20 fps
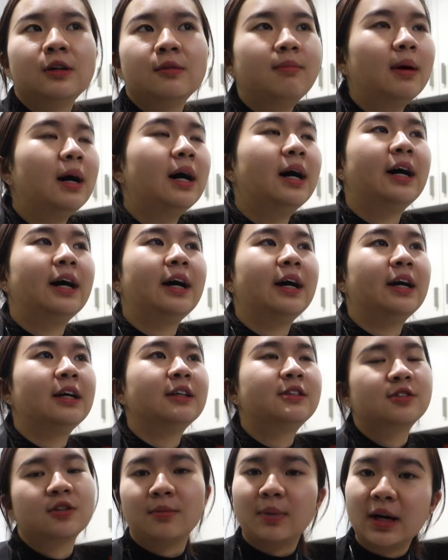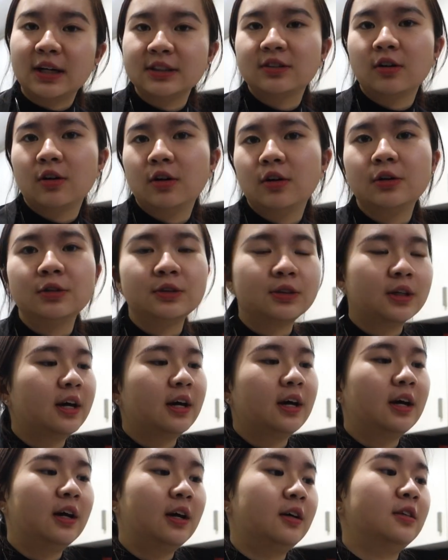buy tomatoes
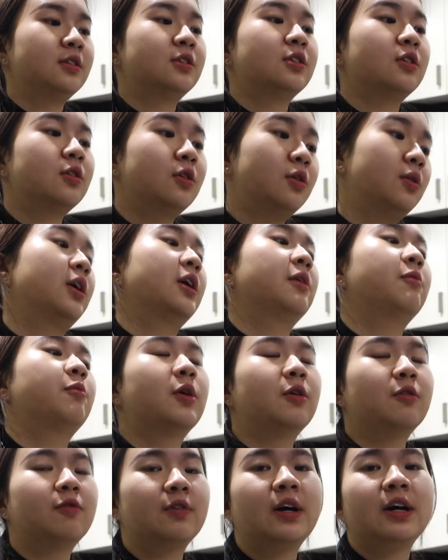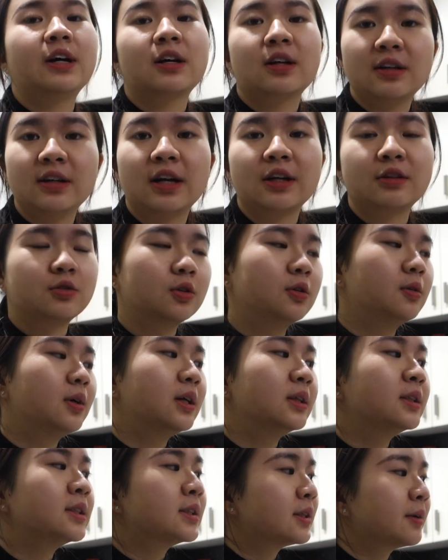and cook it with like natural
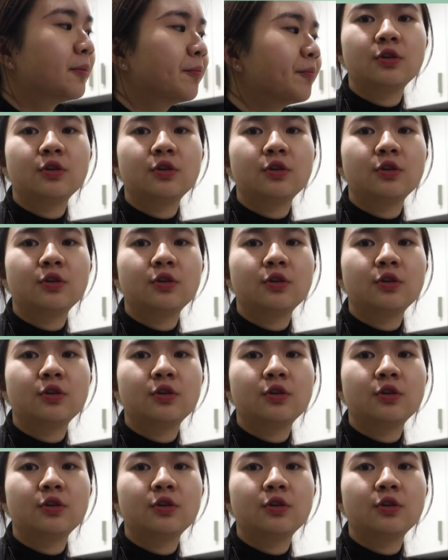ones.